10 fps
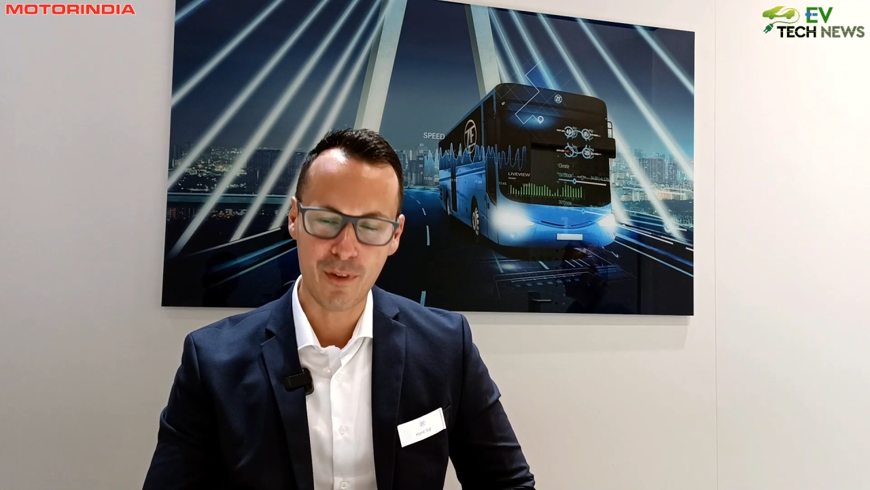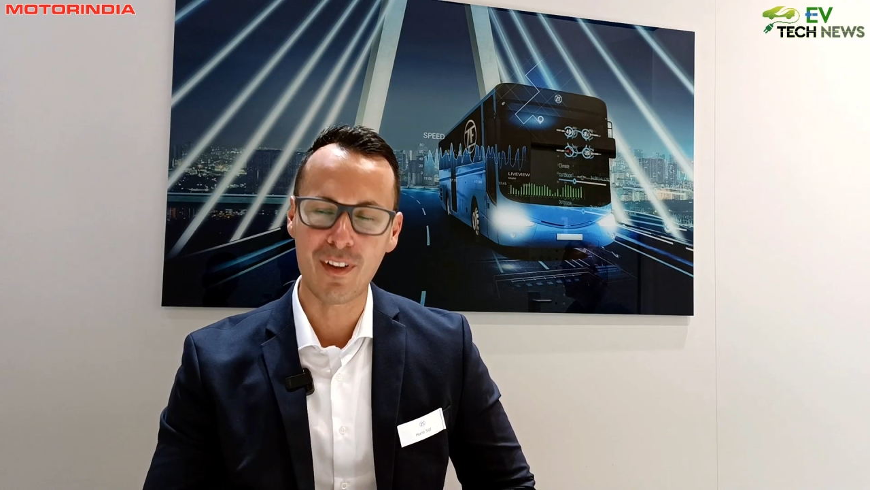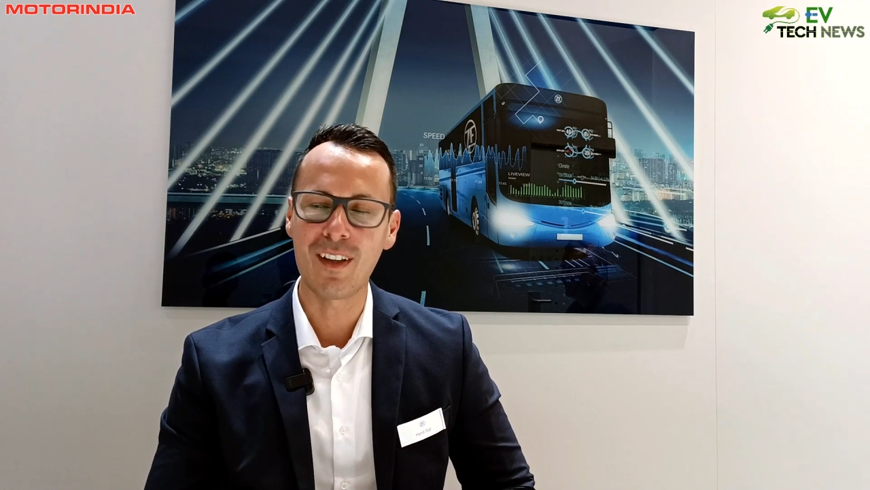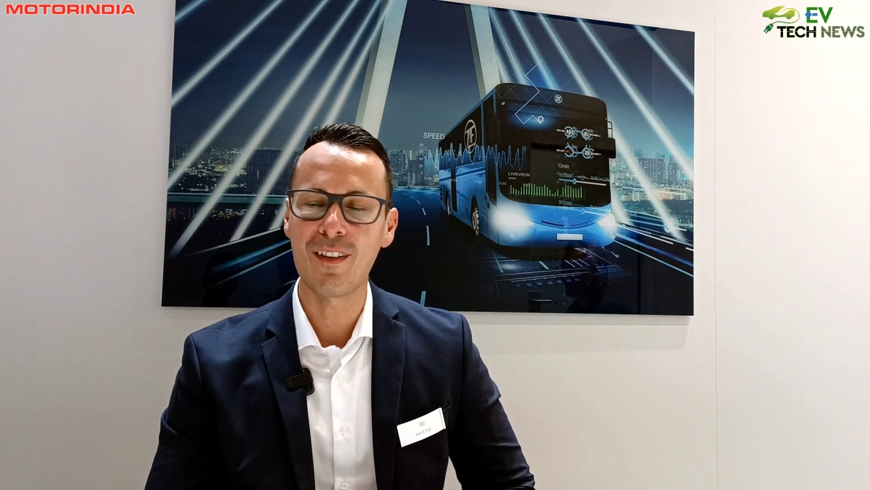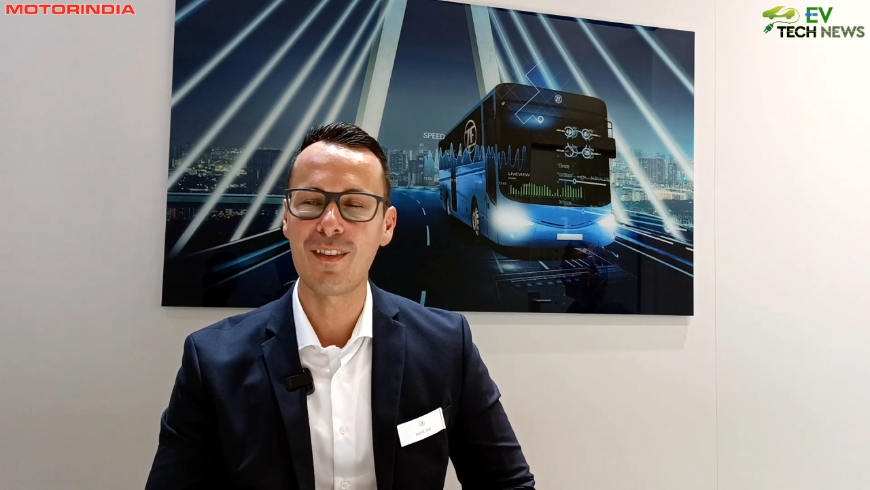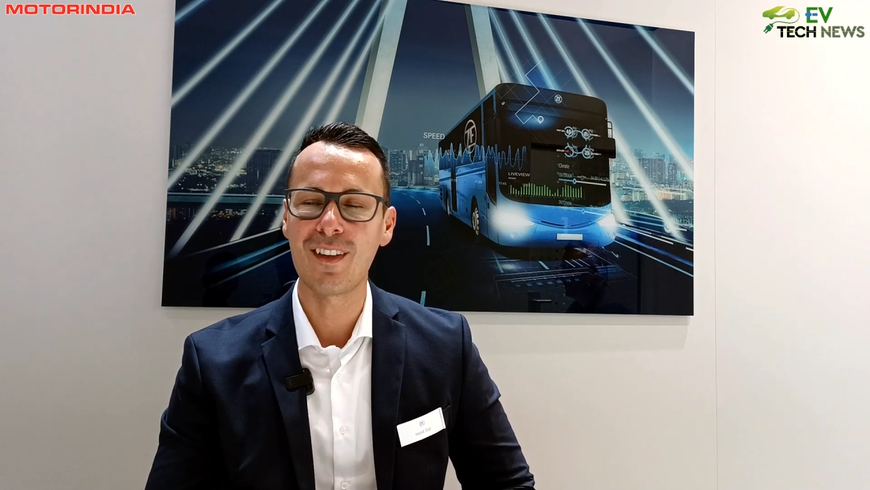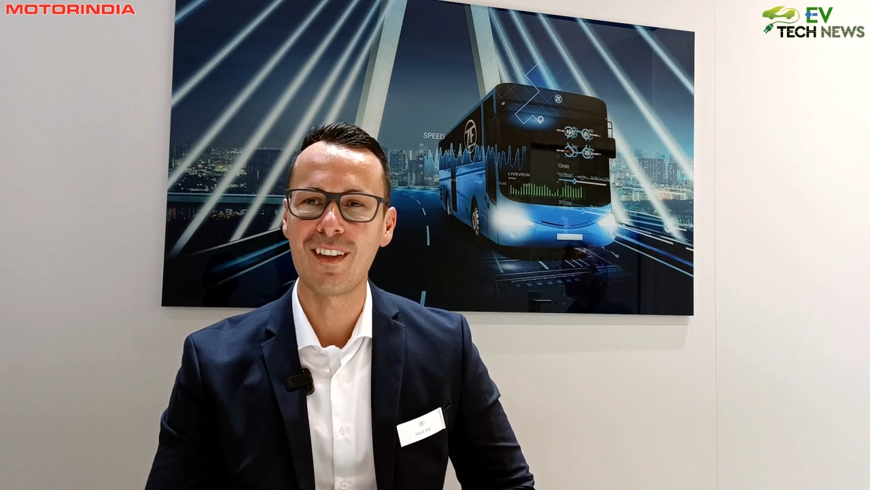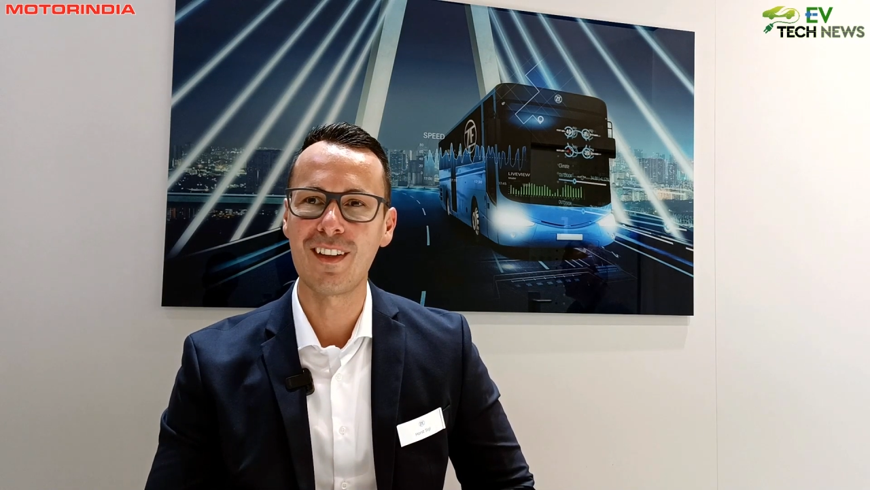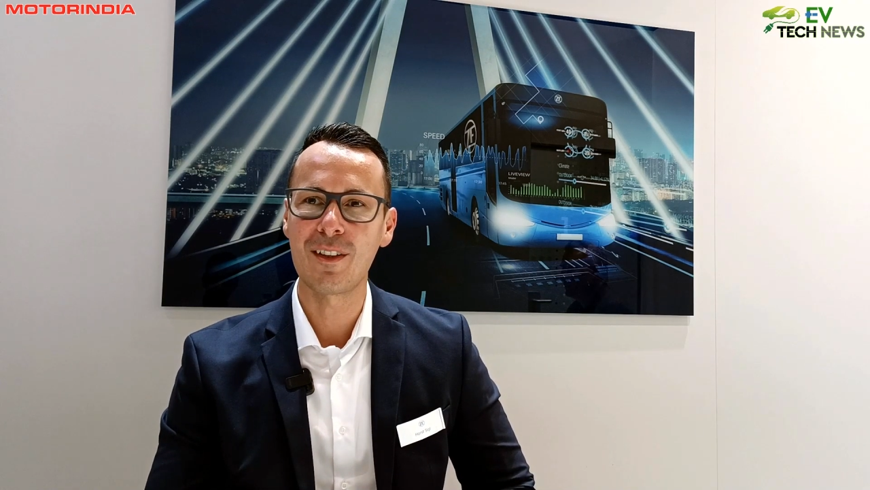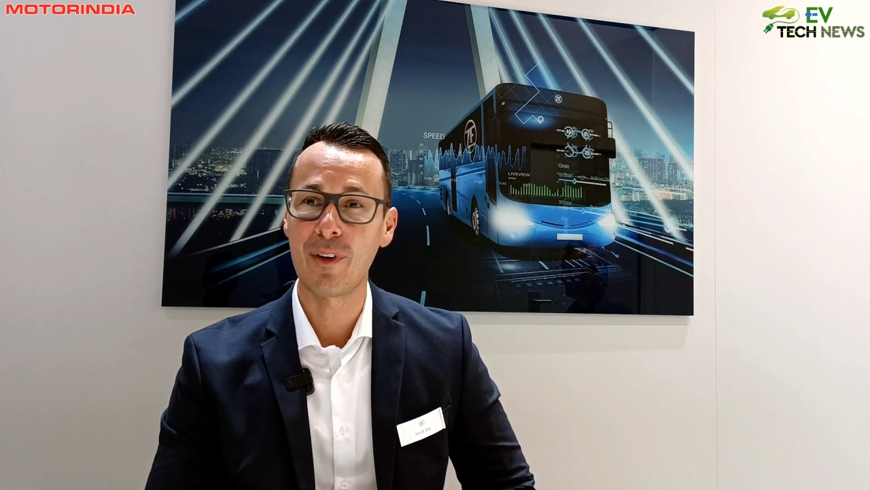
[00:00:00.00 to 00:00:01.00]

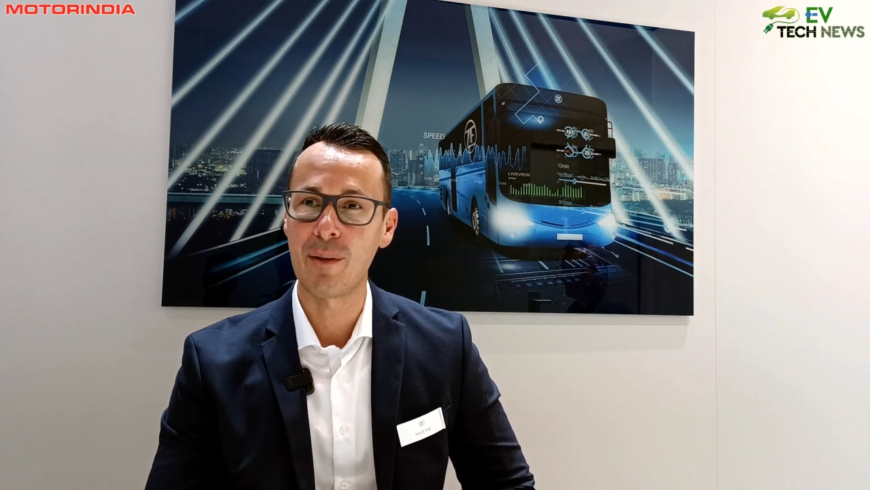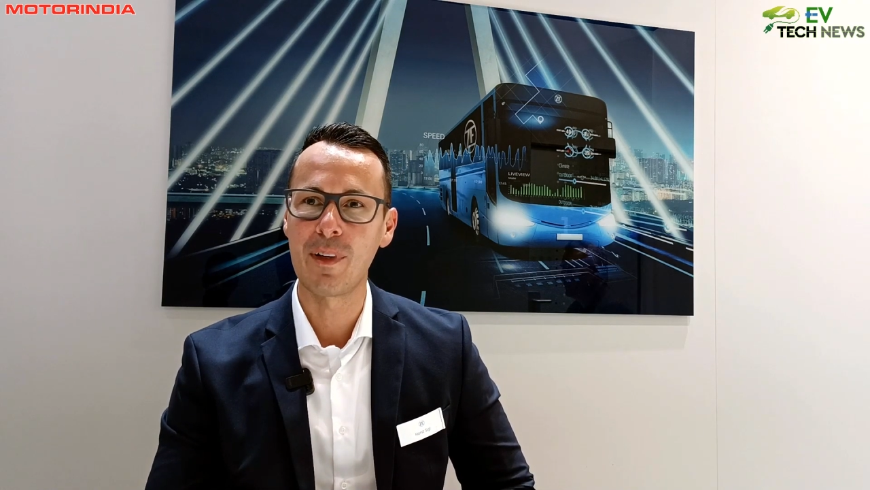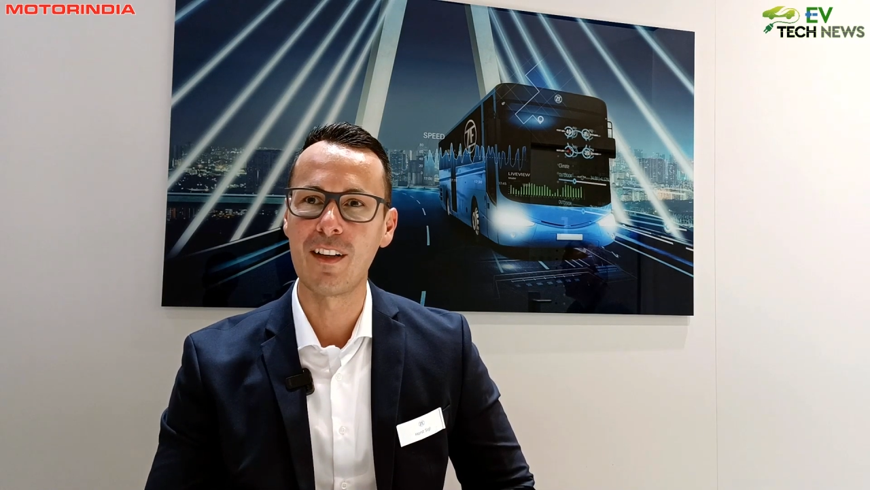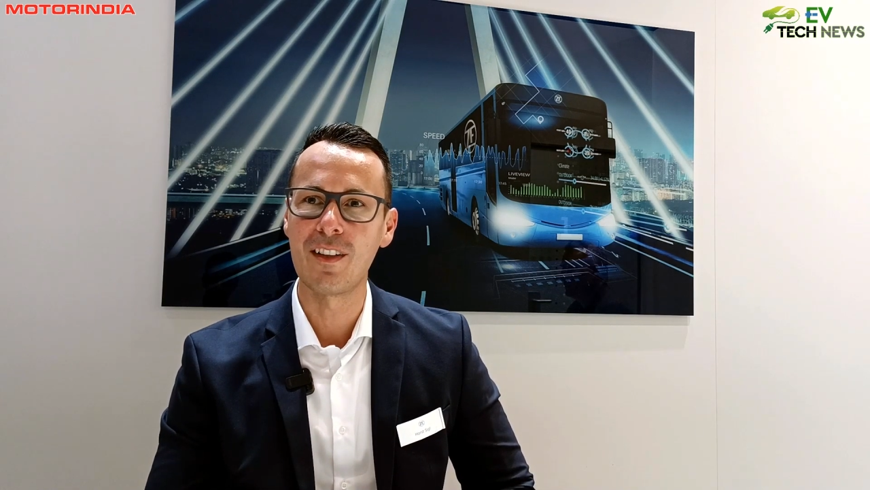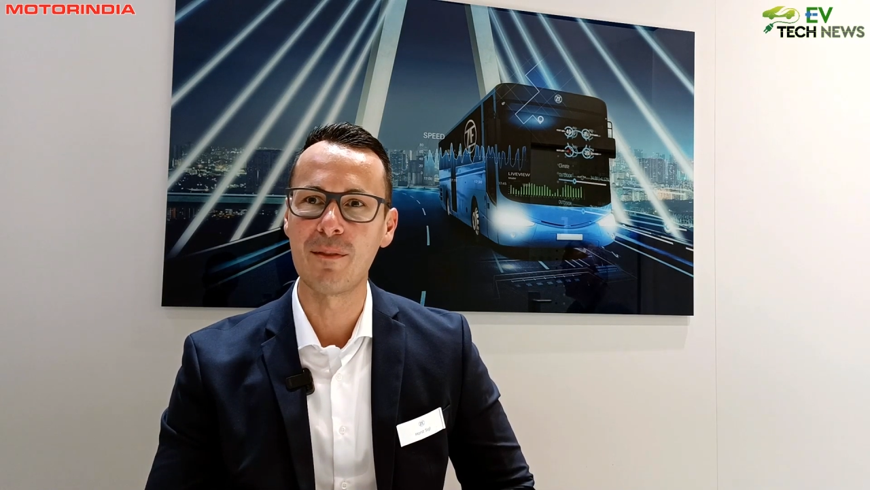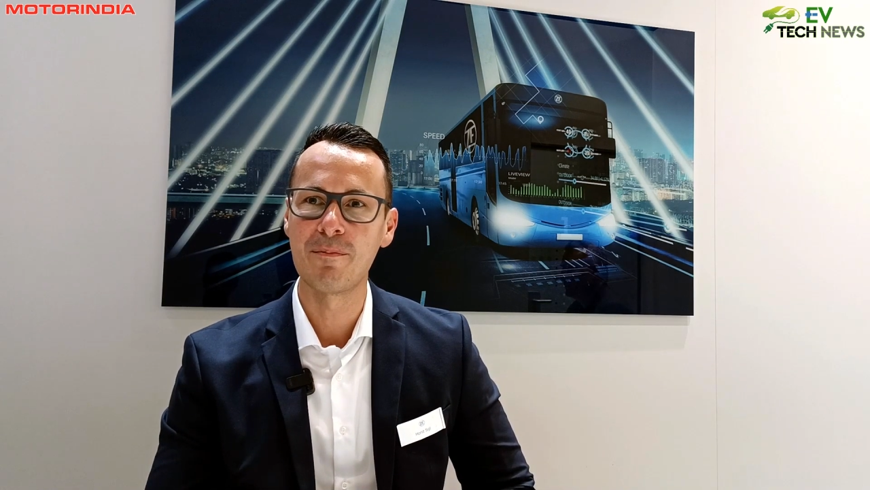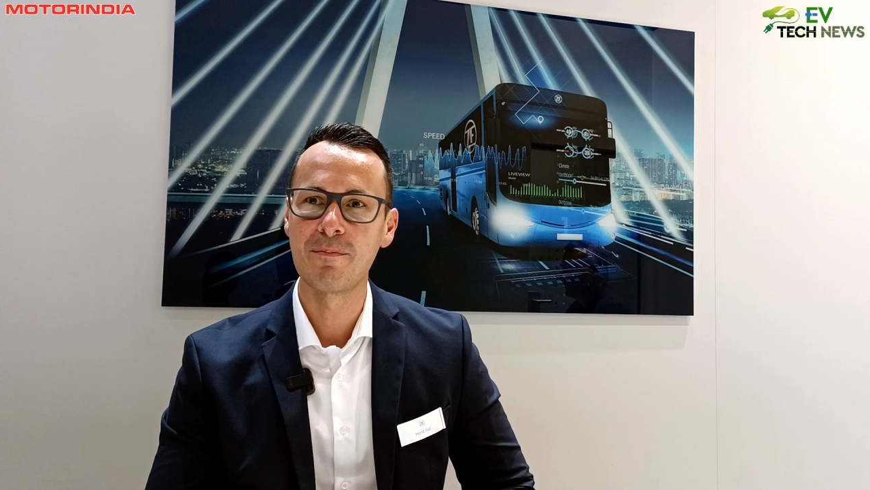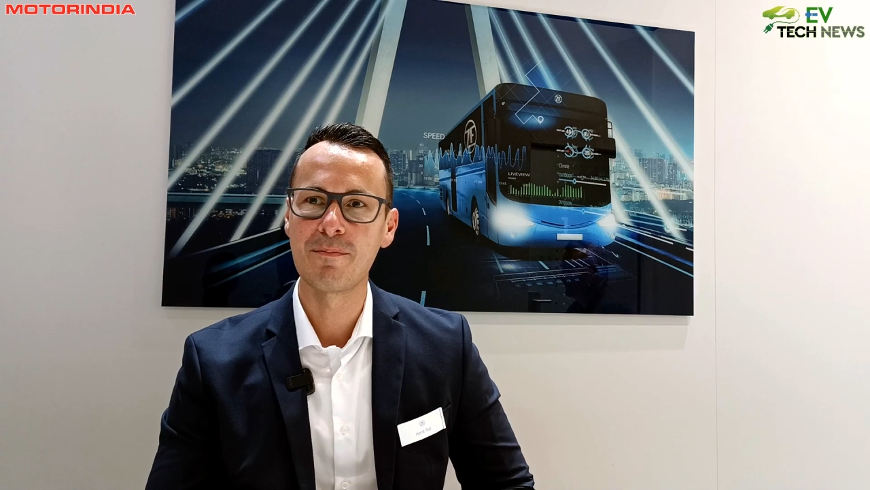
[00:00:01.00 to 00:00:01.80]
20% credibility.